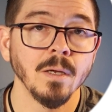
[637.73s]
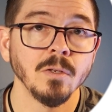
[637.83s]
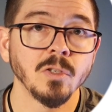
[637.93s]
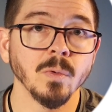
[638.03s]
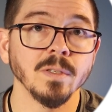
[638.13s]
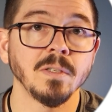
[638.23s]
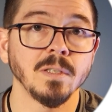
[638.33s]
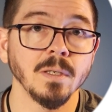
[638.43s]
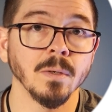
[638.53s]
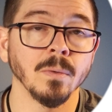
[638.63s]
so it
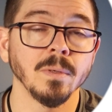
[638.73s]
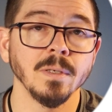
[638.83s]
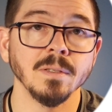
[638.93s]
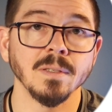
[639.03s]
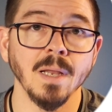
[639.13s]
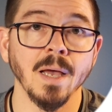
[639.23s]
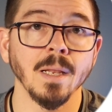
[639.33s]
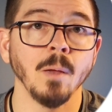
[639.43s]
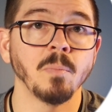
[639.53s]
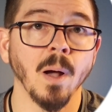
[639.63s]
still is not
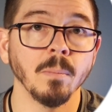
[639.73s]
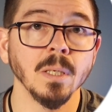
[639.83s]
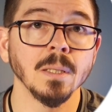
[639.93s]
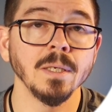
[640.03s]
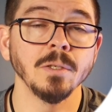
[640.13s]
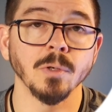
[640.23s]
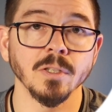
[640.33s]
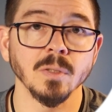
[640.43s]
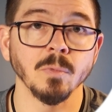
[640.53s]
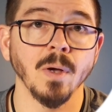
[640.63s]
a publicly
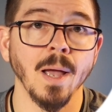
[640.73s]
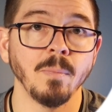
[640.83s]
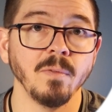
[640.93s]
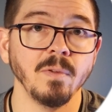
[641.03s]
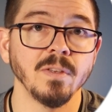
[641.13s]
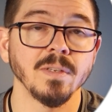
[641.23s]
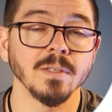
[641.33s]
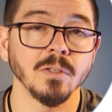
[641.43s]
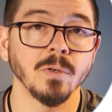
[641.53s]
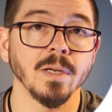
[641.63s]
addressable
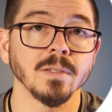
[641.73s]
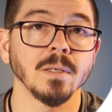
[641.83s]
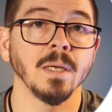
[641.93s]
IPv6 address.